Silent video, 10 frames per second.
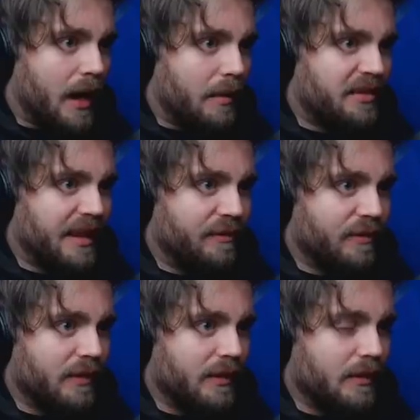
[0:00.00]
I'm safe.
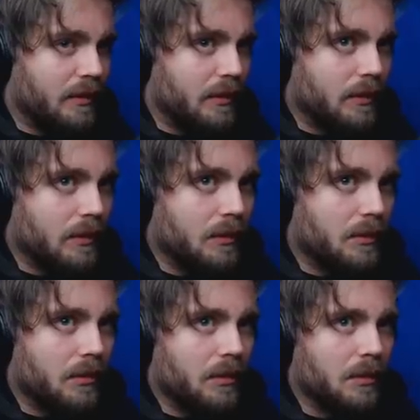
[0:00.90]
People can be
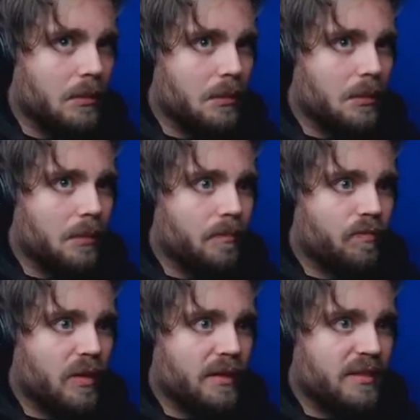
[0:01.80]
so
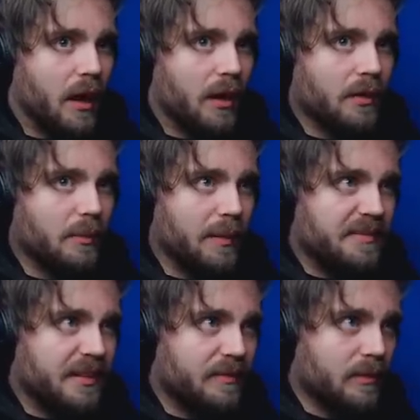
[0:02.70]
cruel. It's dark, but I'm
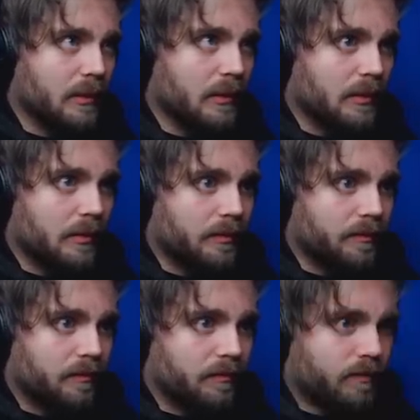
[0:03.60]
safe. Down their
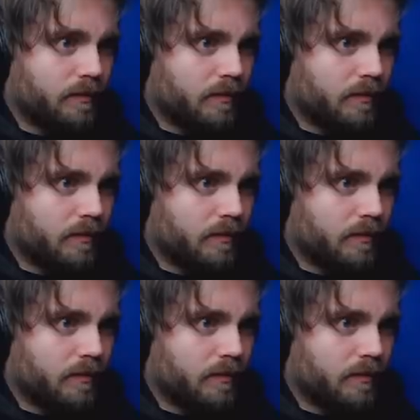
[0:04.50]
noses at